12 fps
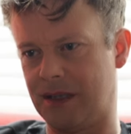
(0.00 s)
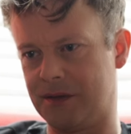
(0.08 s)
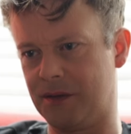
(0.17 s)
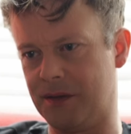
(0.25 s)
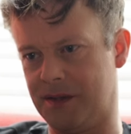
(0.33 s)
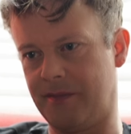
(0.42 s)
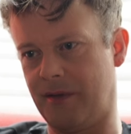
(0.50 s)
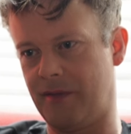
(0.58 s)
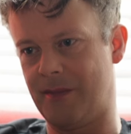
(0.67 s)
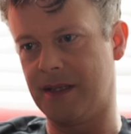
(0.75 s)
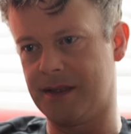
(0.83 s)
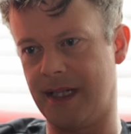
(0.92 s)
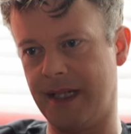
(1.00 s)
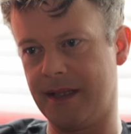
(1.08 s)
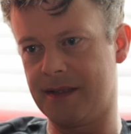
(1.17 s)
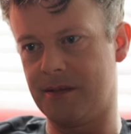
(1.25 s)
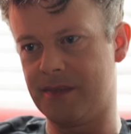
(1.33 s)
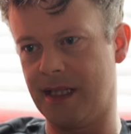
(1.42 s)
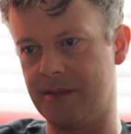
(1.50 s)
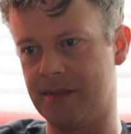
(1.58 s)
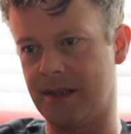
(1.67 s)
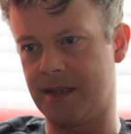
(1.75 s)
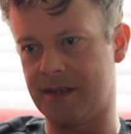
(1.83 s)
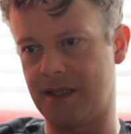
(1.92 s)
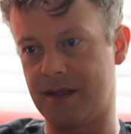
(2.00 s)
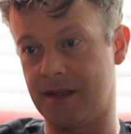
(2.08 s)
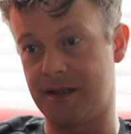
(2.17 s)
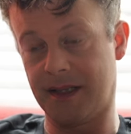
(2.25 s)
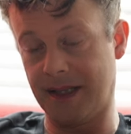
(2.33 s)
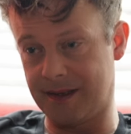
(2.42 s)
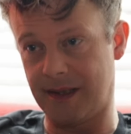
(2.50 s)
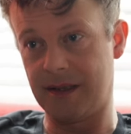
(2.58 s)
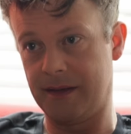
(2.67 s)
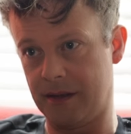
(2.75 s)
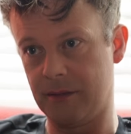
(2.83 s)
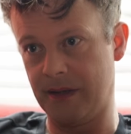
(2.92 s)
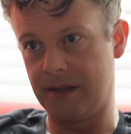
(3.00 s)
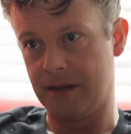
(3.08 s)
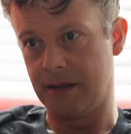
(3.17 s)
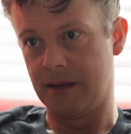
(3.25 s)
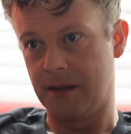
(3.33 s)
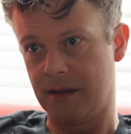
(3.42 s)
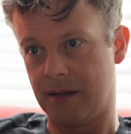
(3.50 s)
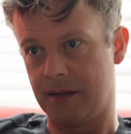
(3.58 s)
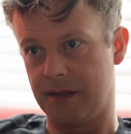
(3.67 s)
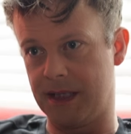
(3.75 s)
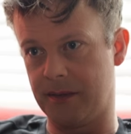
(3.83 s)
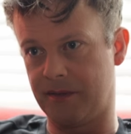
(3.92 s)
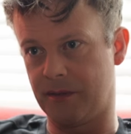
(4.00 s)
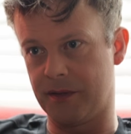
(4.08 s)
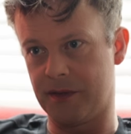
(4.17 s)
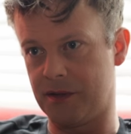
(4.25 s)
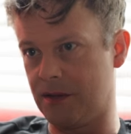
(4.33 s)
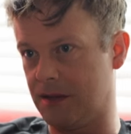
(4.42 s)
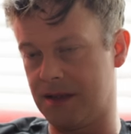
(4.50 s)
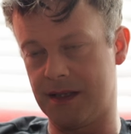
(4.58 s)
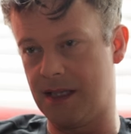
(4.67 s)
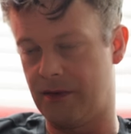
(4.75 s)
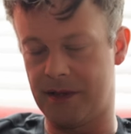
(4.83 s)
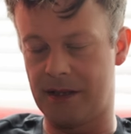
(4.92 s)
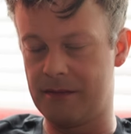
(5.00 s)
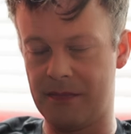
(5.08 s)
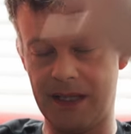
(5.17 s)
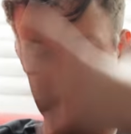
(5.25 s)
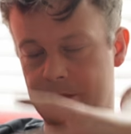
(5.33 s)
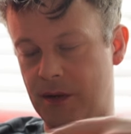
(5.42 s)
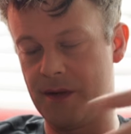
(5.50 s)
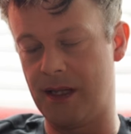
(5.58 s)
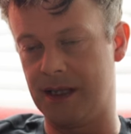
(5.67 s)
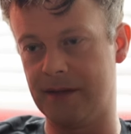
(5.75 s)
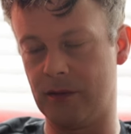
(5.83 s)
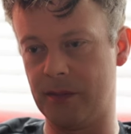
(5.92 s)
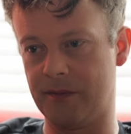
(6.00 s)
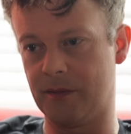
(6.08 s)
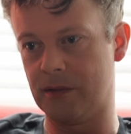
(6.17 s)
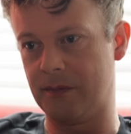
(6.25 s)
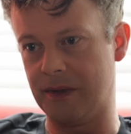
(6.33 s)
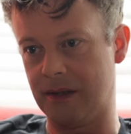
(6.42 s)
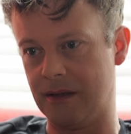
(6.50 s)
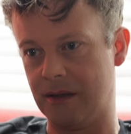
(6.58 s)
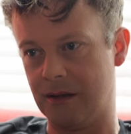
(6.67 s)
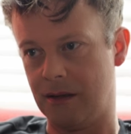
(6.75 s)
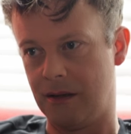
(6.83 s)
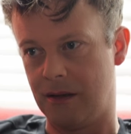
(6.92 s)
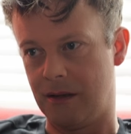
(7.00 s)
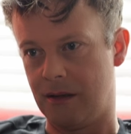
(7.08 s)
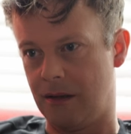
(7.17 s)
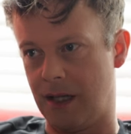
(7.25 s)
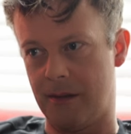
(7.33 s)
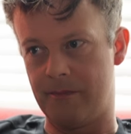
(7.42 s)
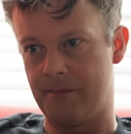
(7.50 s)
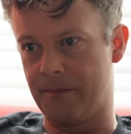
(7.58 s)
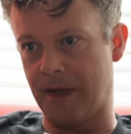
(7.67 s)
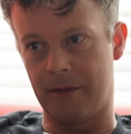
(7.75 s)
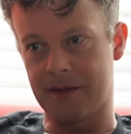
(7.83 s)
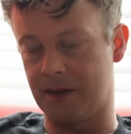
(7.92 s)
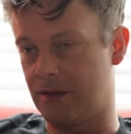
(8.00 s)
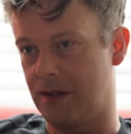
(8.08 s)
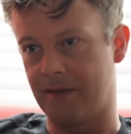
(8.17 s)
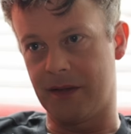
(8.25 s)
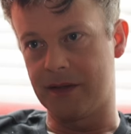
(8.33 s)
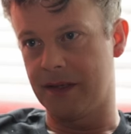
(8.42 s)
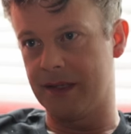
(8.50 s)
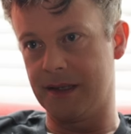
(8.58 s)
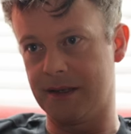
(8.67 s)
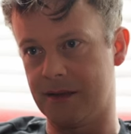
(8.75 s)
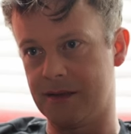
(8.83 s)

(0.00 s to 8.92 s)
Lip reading: I do suffer from anxiety sometimes, and I started to get it a little bit the day before the shoot because I'd never done makeup on that level before, but it was a lot of fun getting it